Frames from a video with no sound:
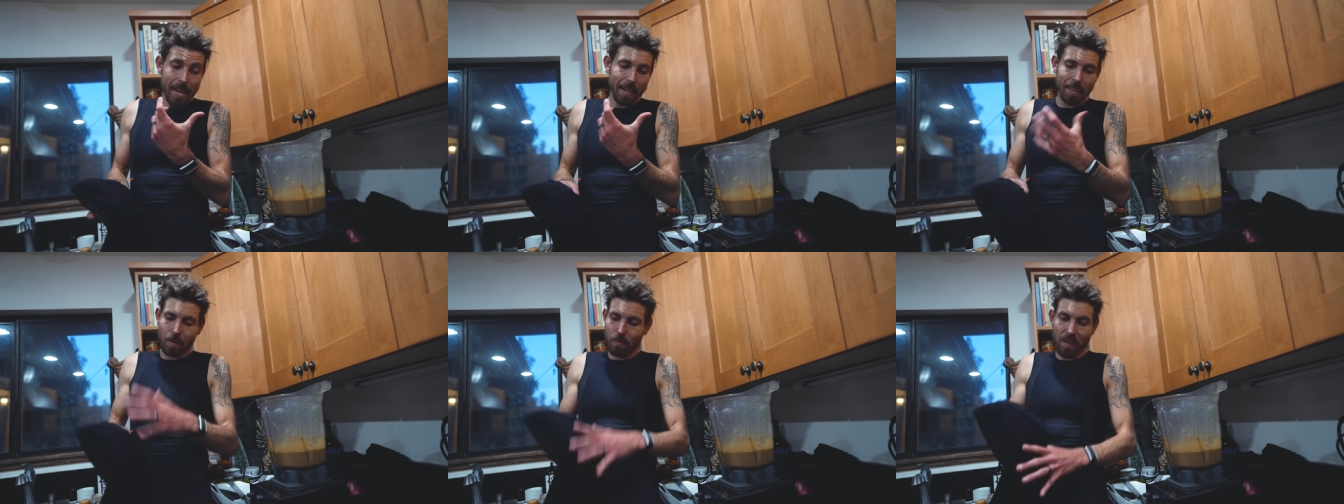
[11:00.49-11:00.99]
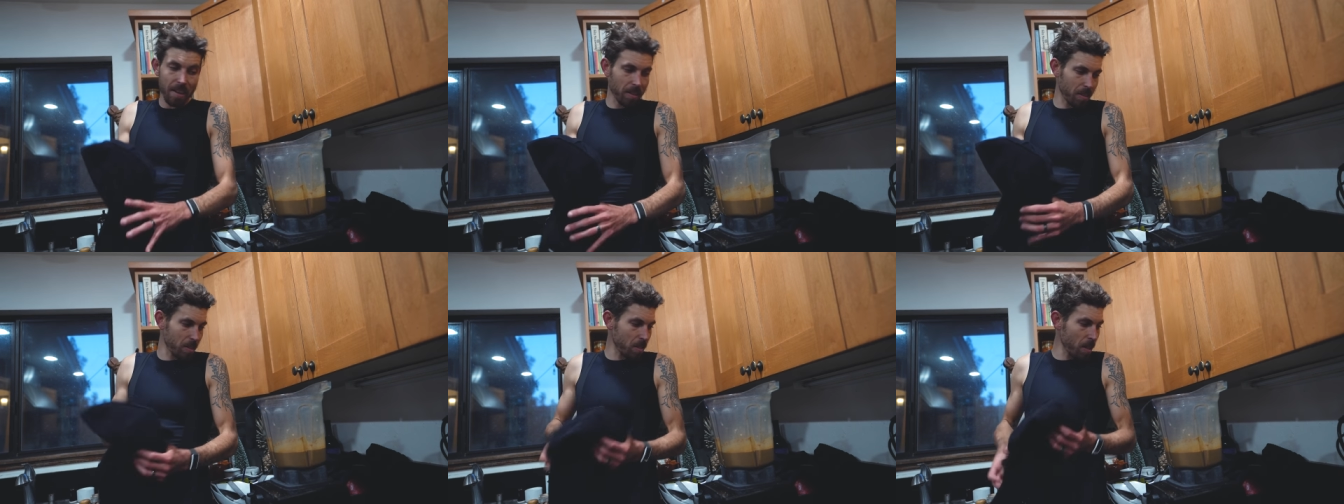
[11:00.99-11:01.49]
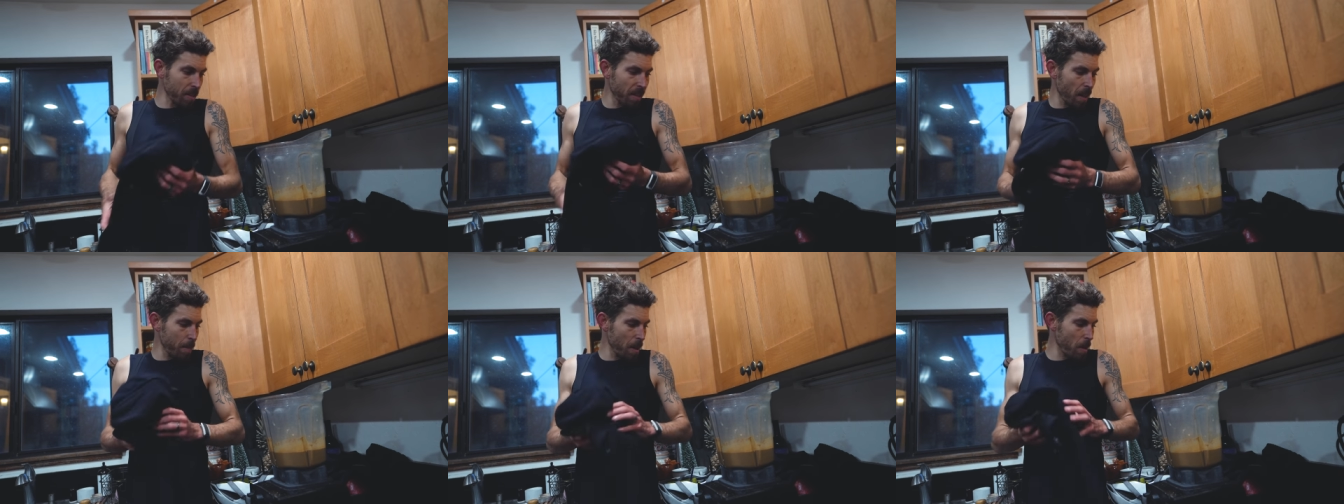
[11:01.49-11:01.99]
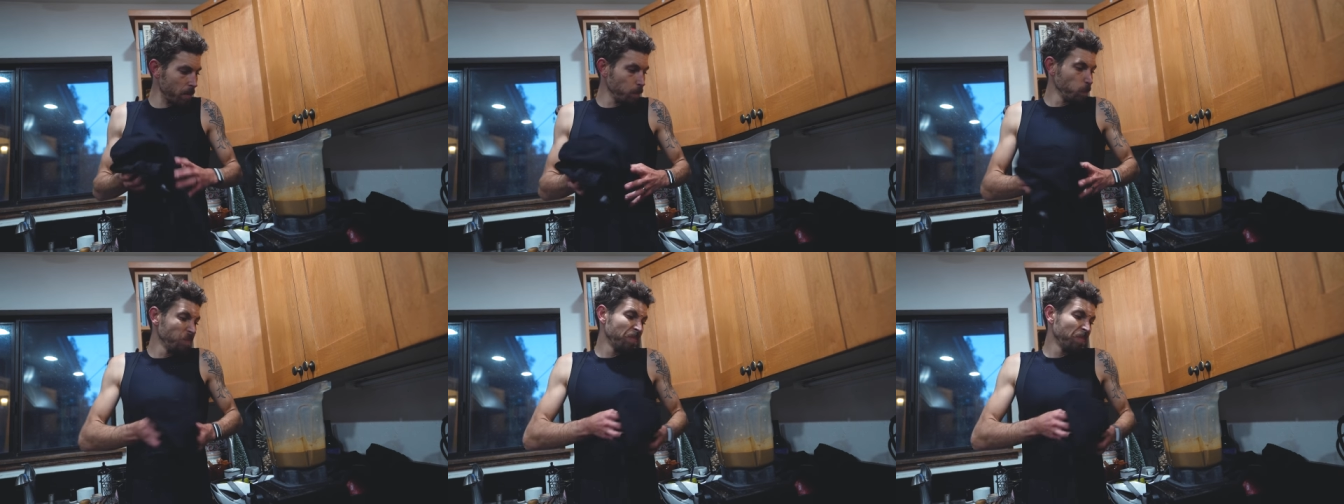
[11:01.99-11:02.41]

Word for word: and then finally the sun came out